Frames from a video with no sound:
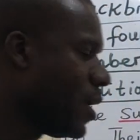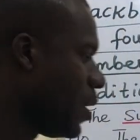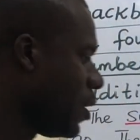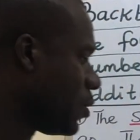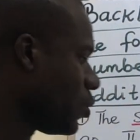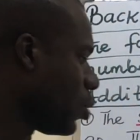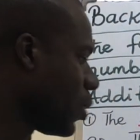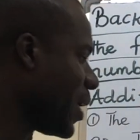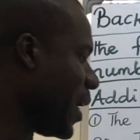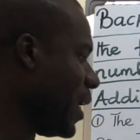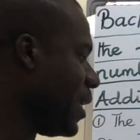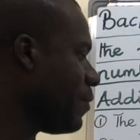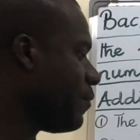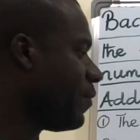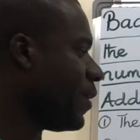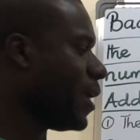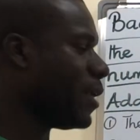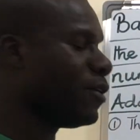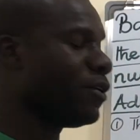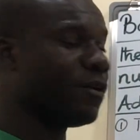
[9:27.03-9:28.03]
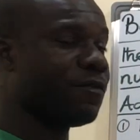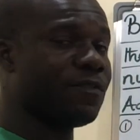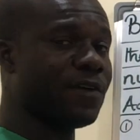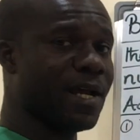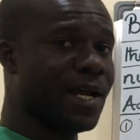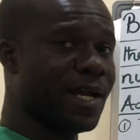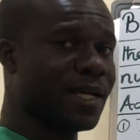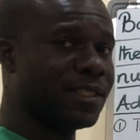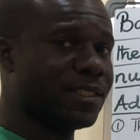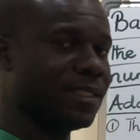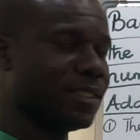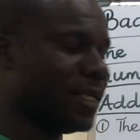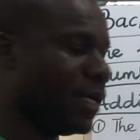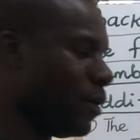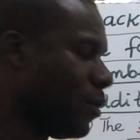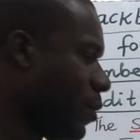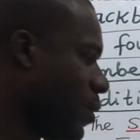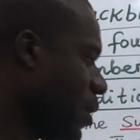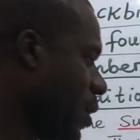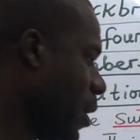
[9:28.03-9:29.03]
To get the value of x
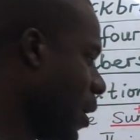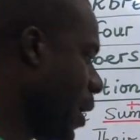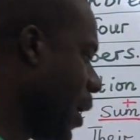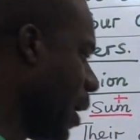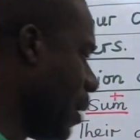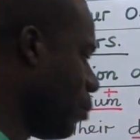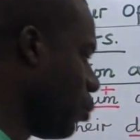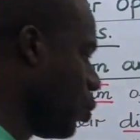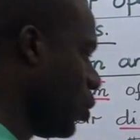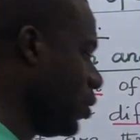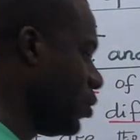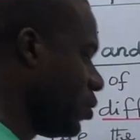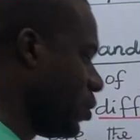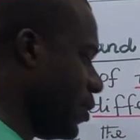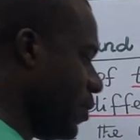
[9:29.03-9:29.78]
now, I'm going to